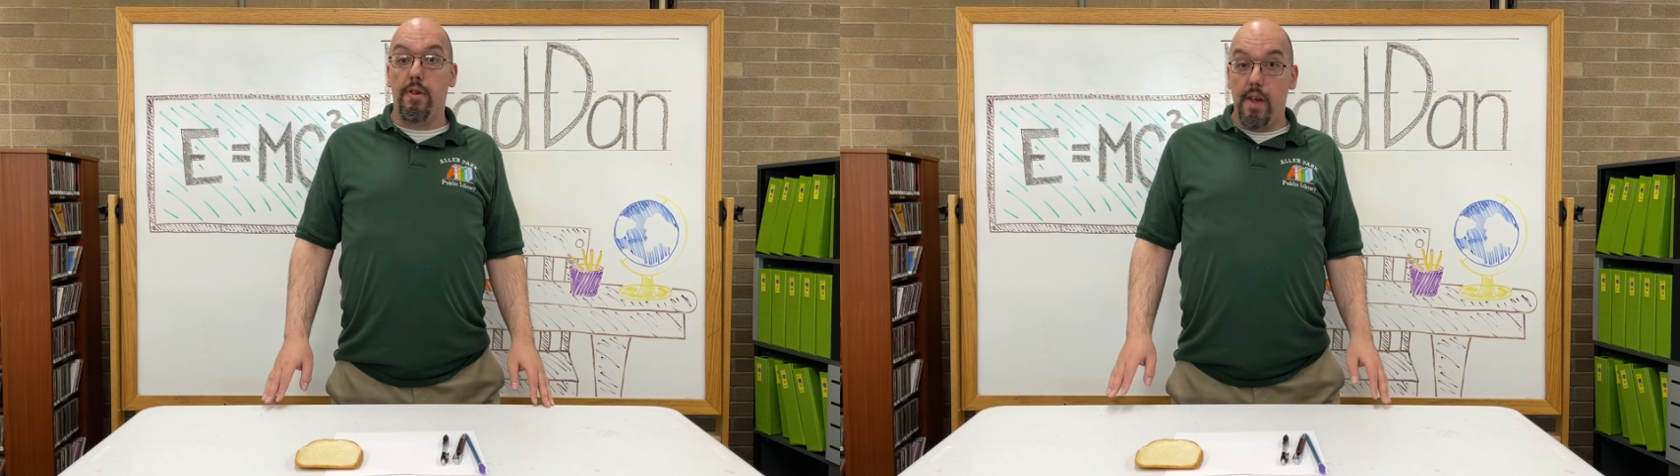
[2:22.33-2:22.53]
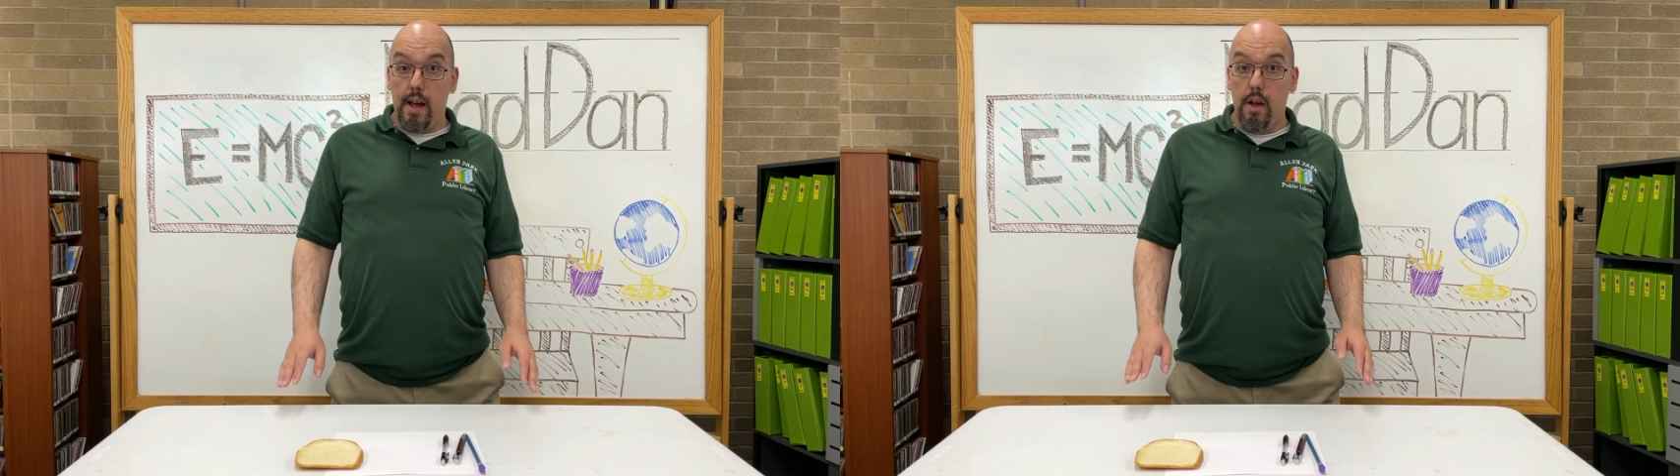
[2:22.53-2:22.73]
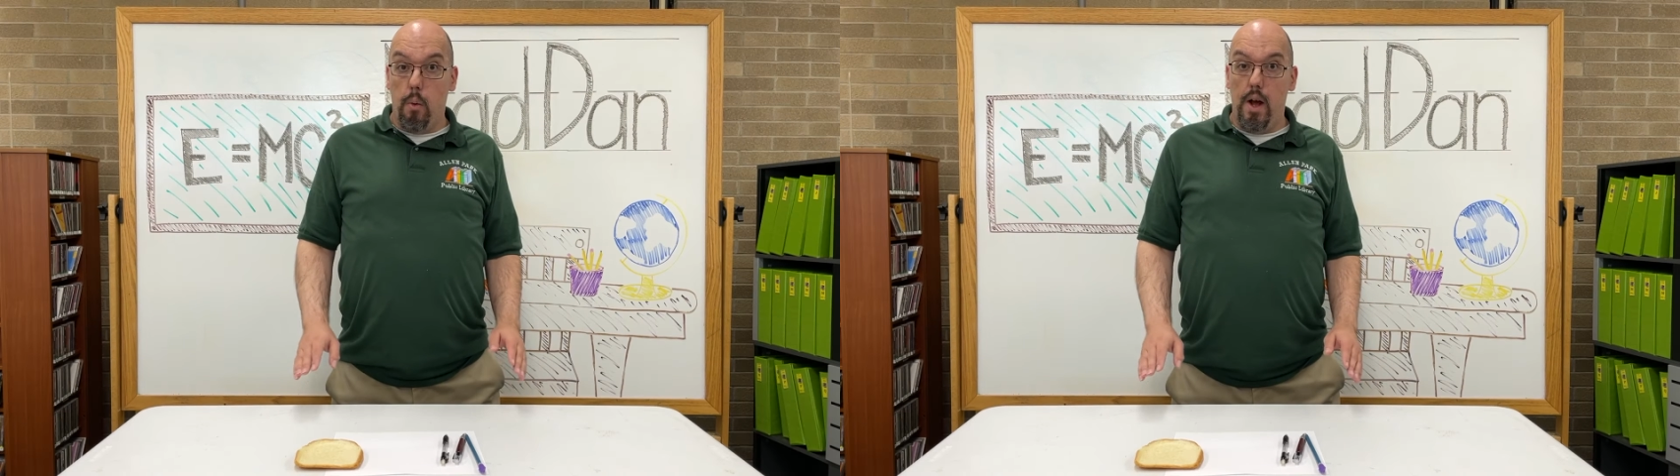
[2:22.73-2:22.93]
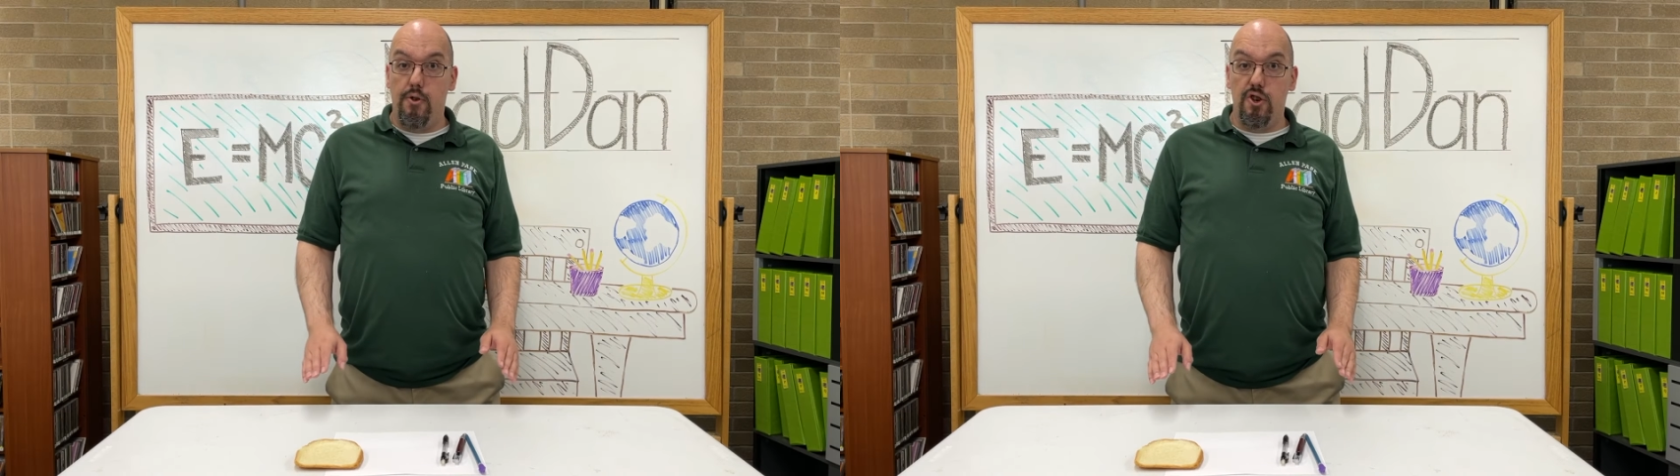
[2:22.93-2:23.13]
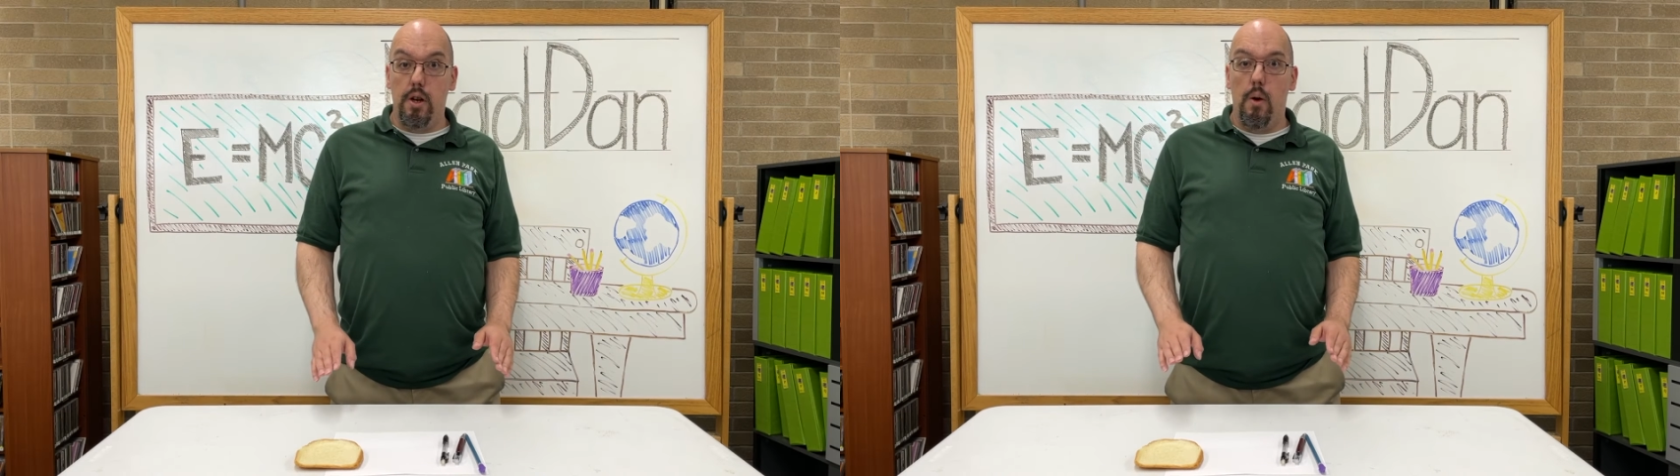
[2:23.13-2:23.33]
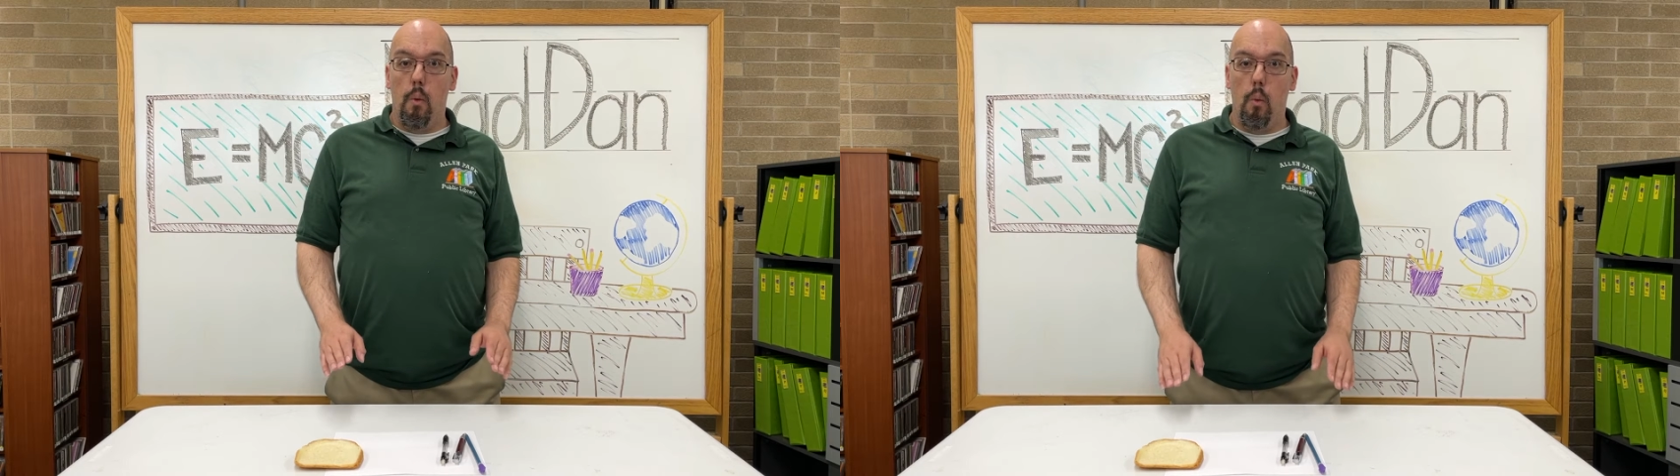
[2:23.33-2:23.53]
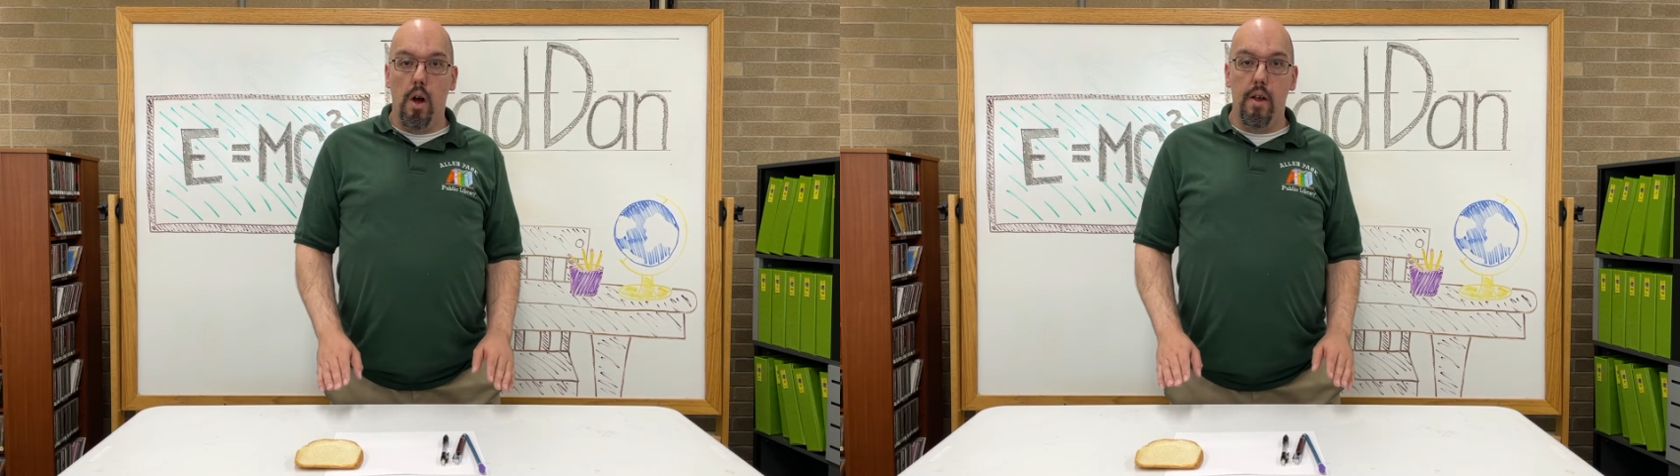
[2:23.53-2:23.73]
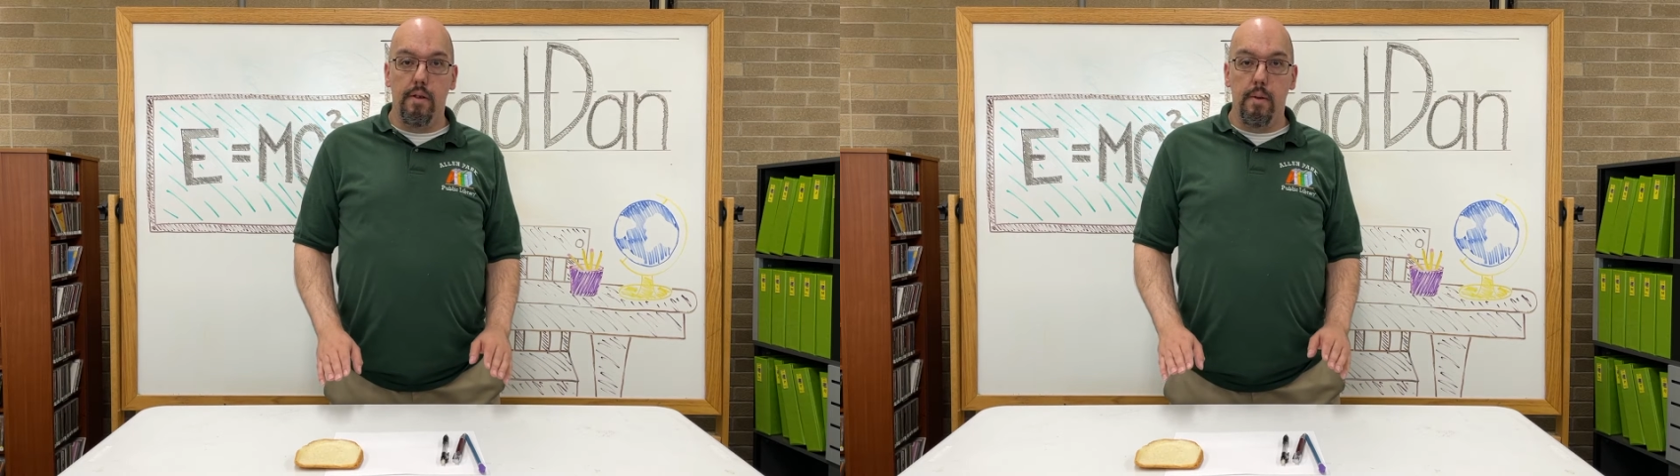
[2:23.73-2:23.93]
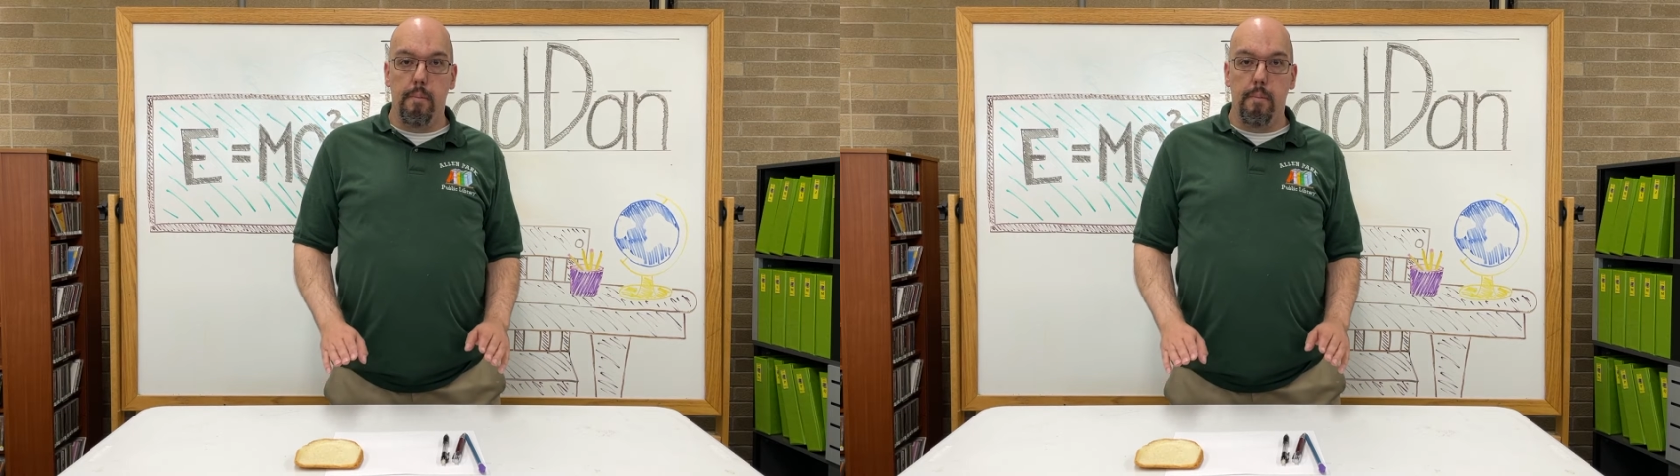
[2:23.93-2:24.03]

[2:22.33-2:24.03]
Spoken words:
second question was,